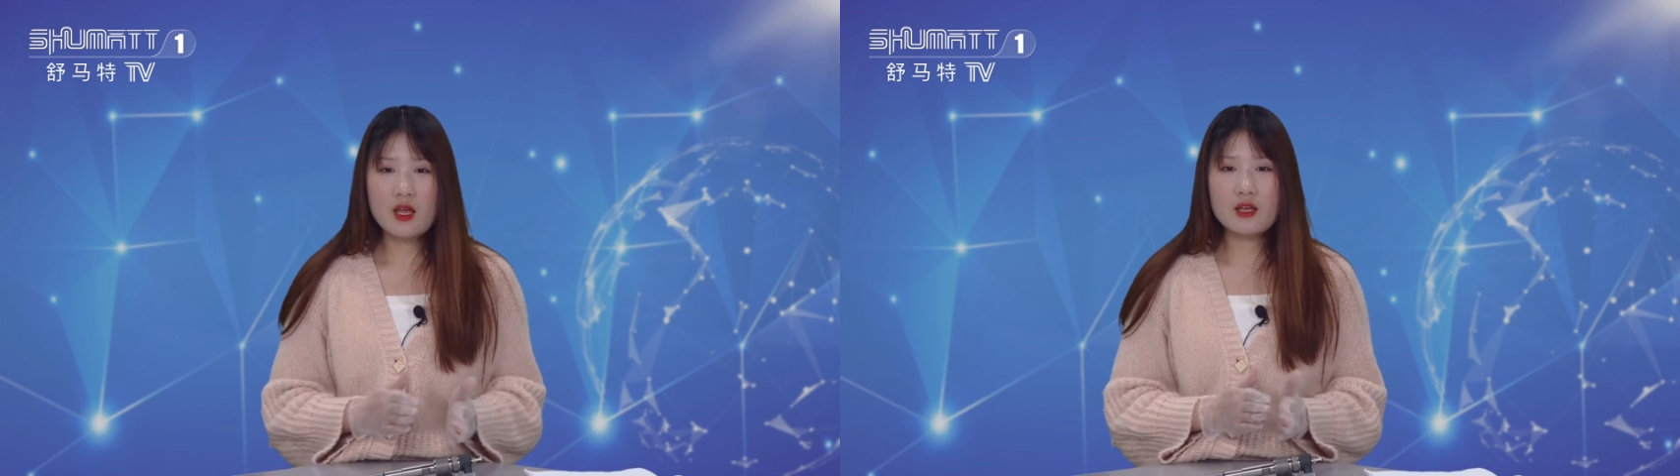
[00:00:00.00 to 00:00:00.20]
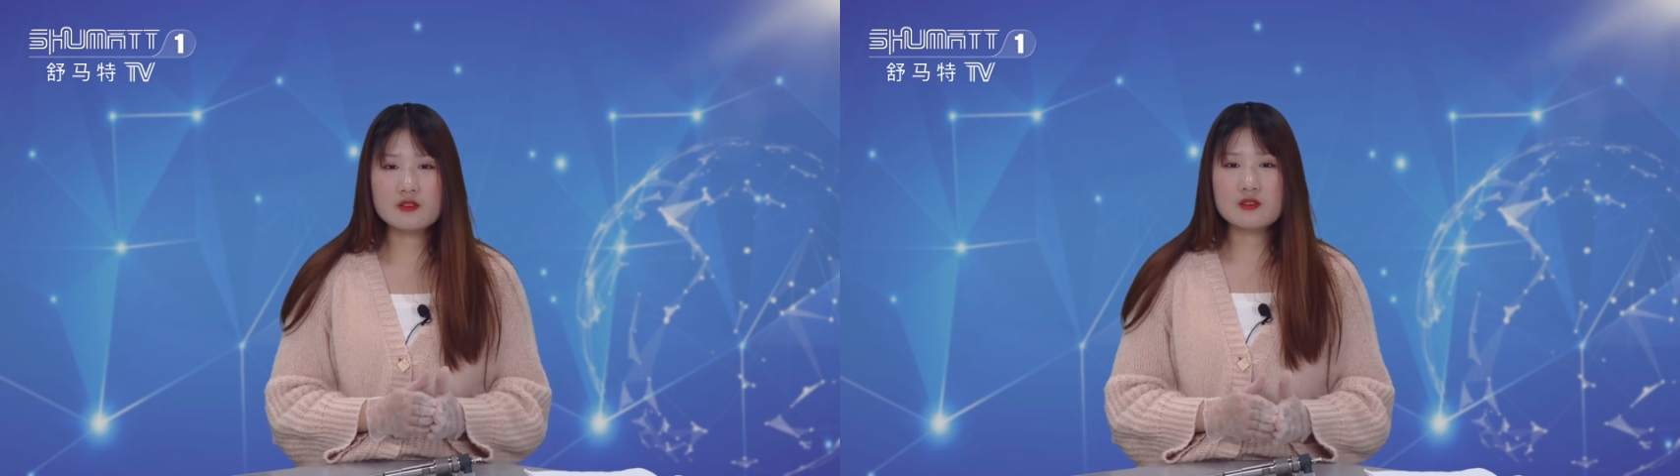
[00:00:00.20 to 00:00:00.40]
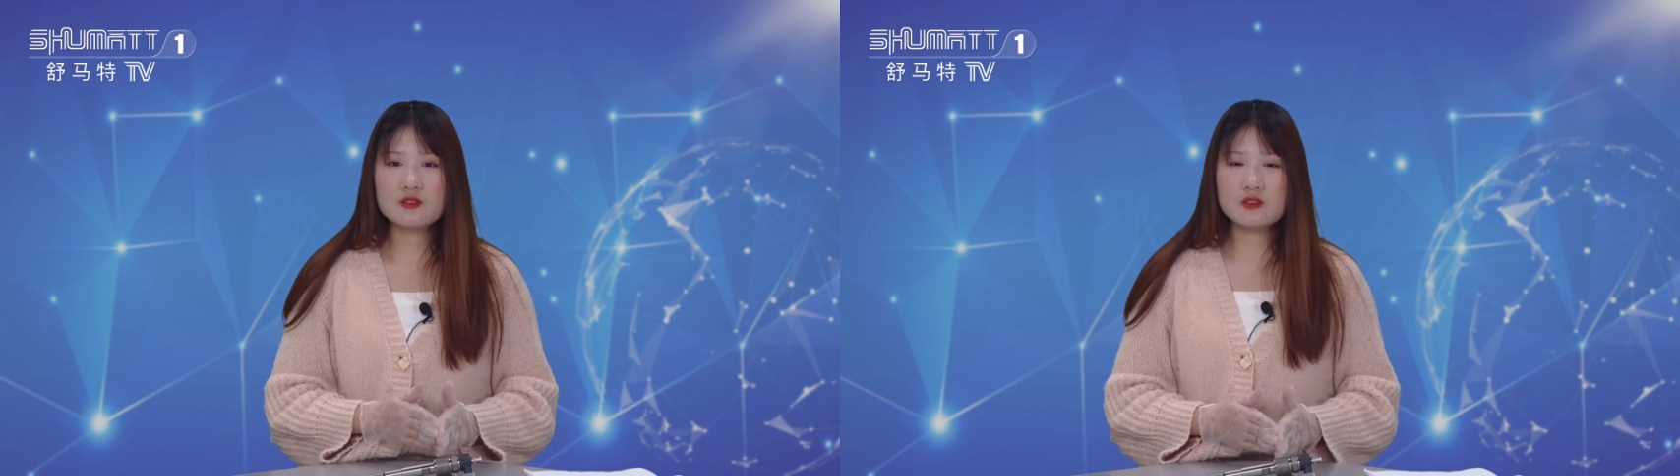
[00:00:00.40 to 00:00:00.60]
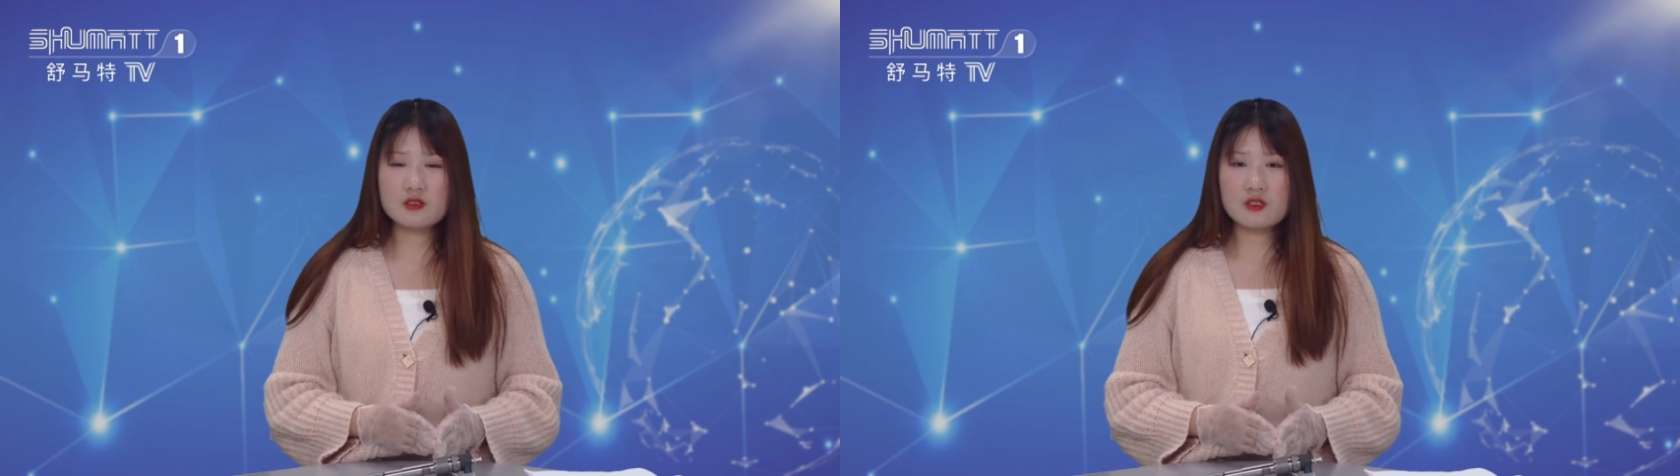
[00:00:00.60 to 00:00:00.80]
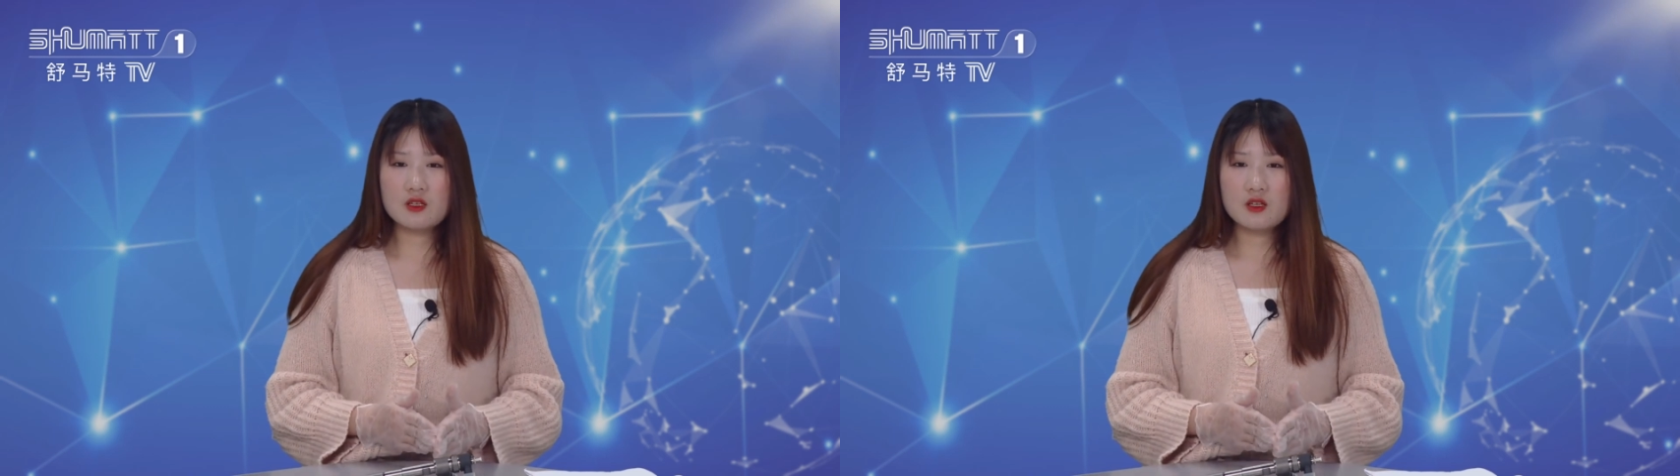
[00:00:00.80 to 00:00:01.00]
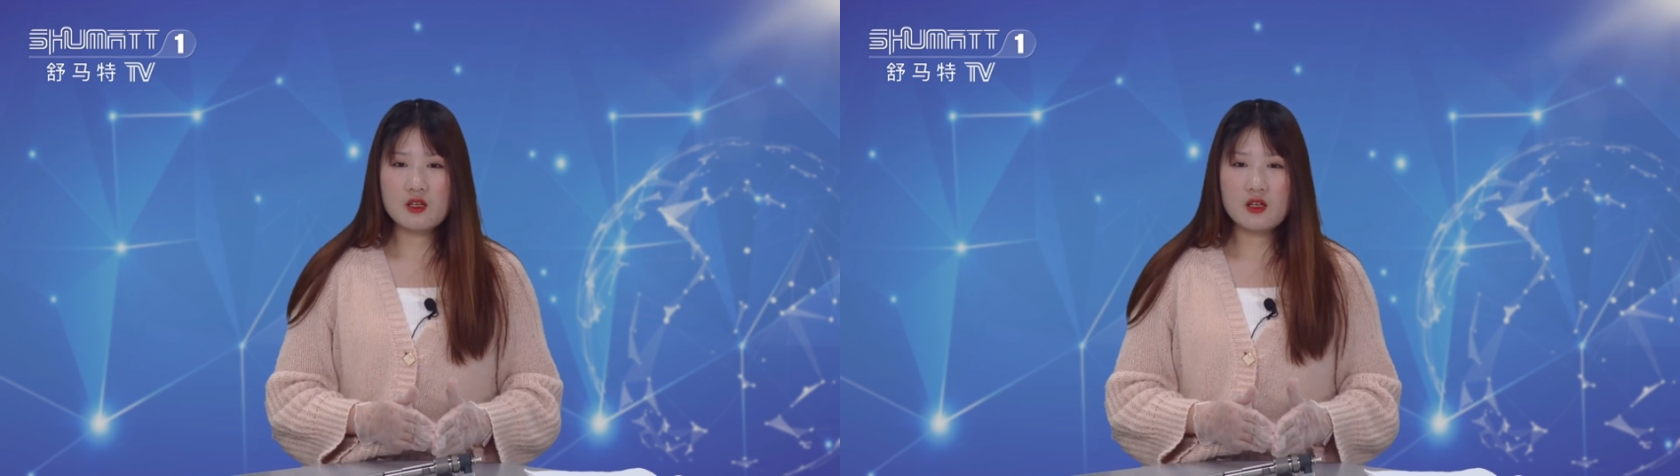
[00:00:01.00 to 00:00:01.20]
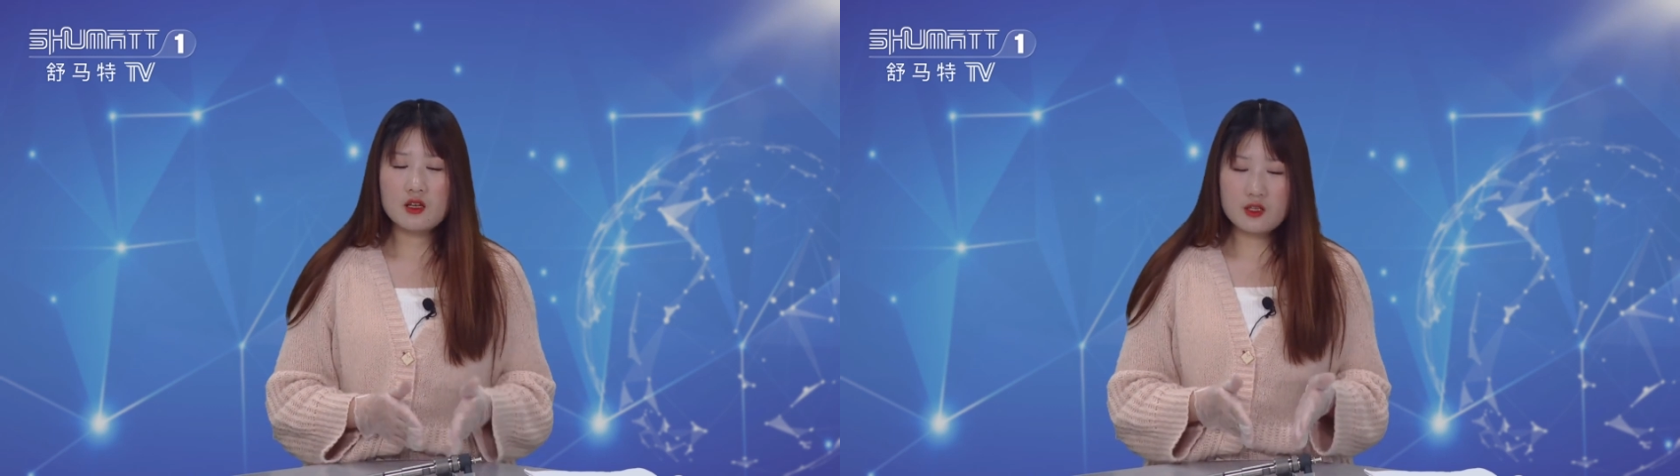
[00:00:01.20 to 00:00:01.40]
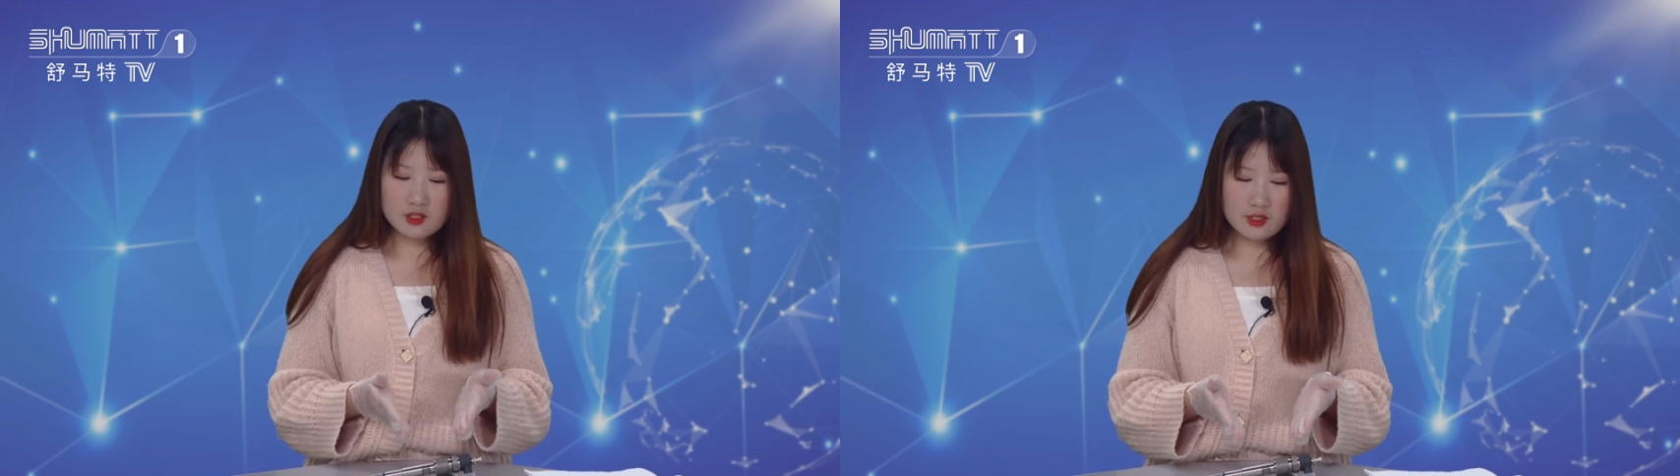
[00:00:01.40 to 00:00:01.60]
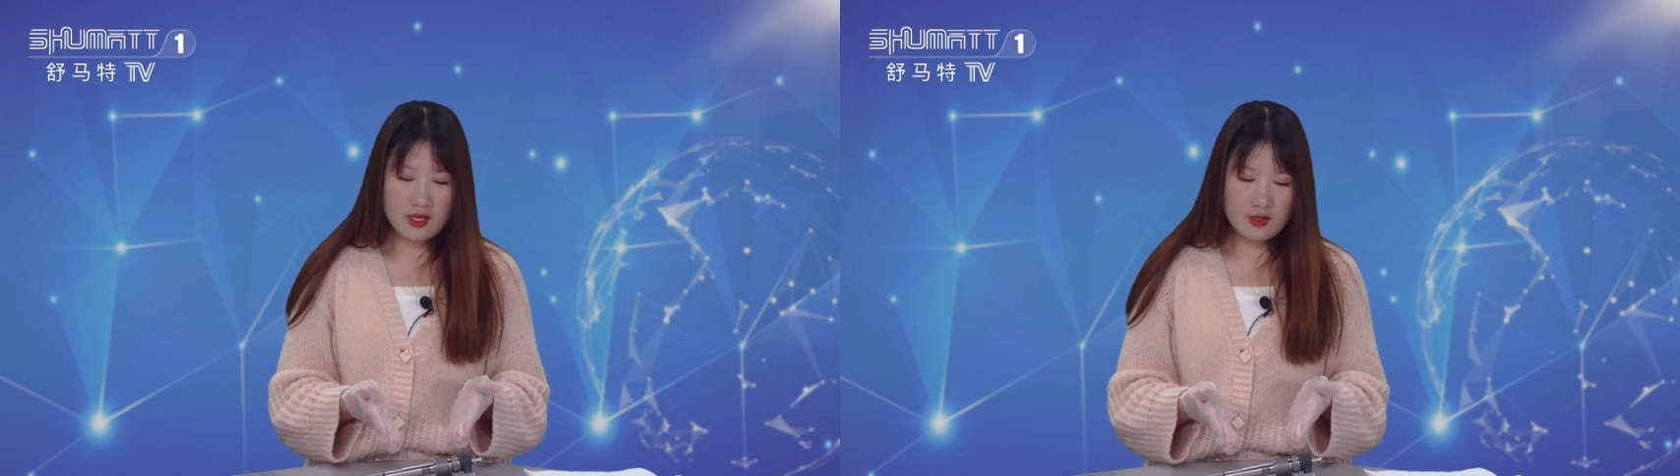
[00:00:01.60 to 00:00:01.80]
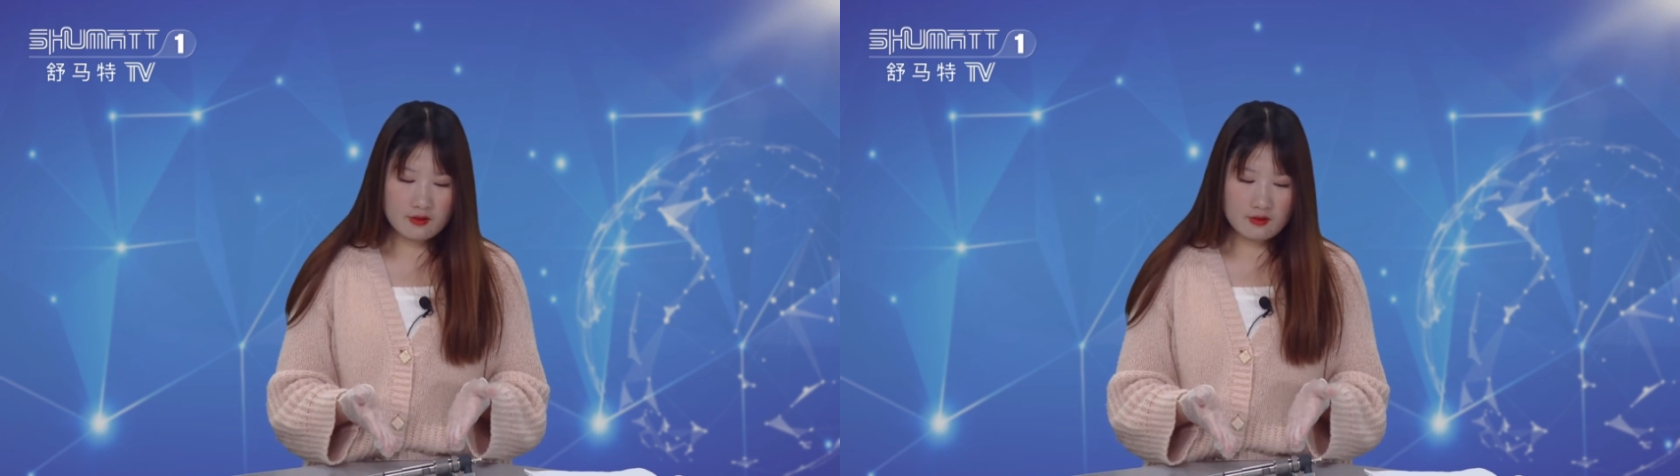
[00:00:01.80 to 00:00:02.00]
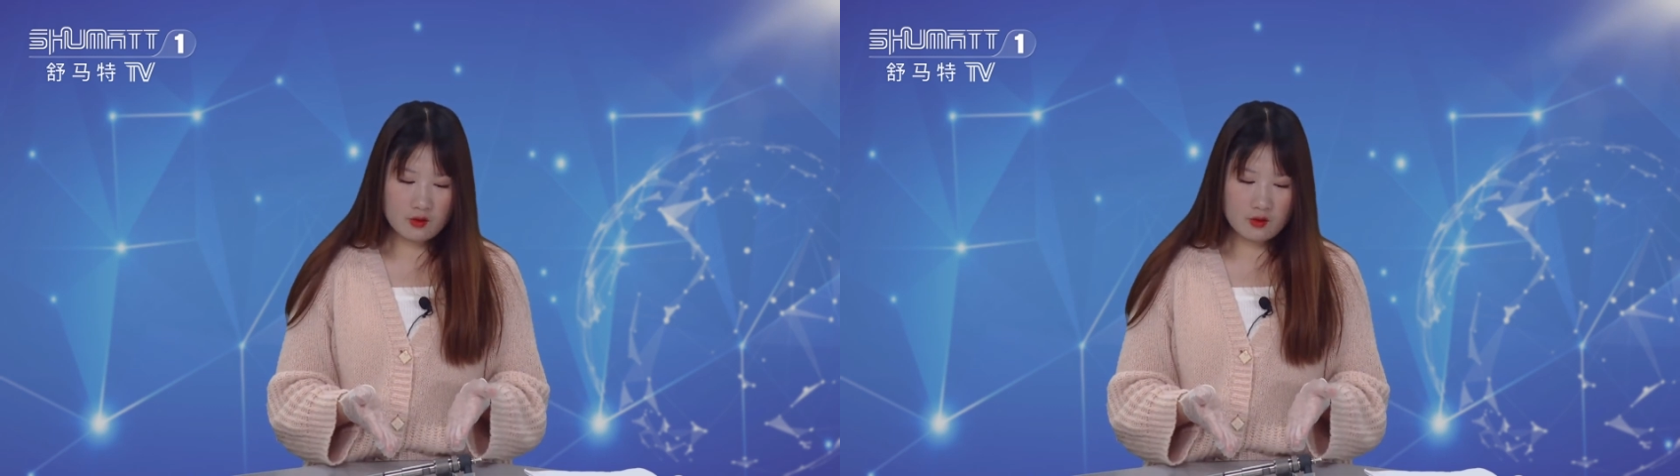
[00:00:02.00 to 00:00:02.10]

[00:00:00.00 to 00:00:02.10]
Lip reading: And today